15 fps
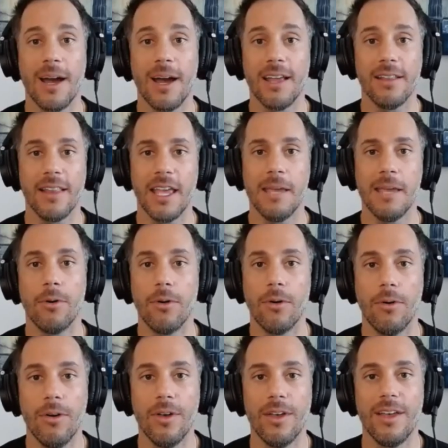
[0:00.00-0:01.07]
a
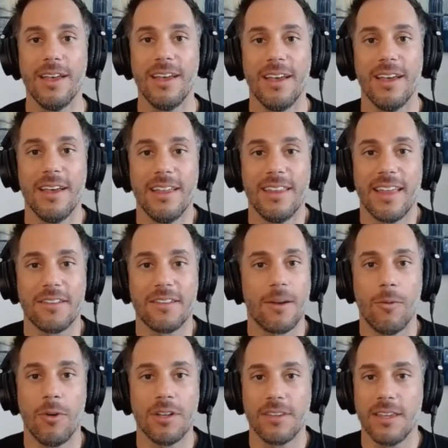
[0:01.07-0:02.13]
label that
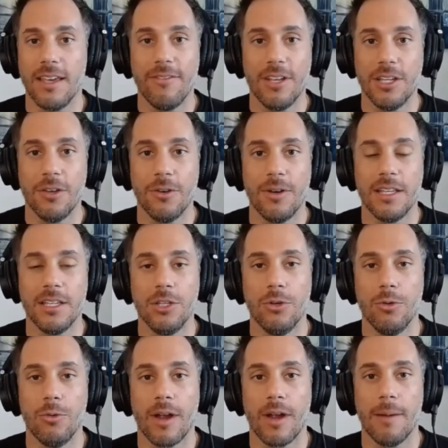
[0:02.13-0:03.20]
someone's given you and
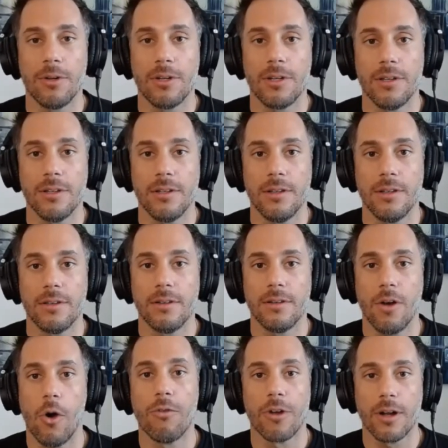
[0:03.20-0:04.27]
you were able to
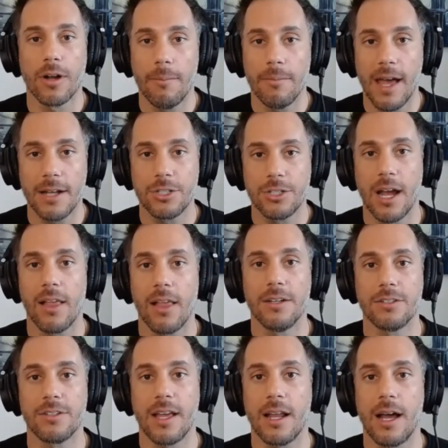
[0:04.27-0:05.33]
overcome that
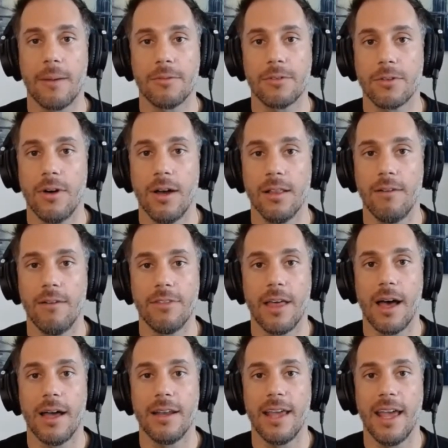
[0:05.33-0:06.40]
challenge that obstacle i love
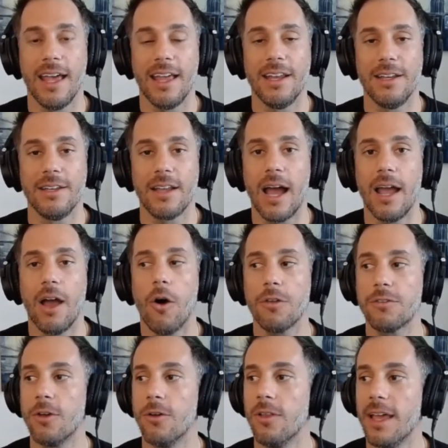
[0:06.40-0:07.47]
that and i
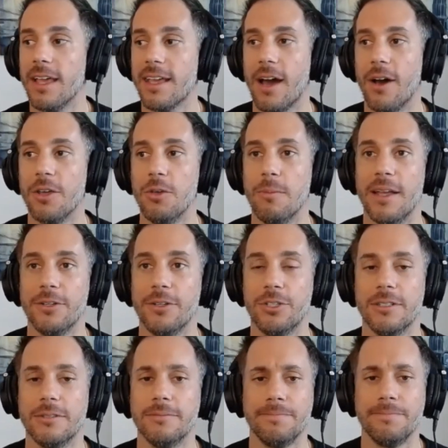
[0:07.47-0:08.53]
also like how you mentioned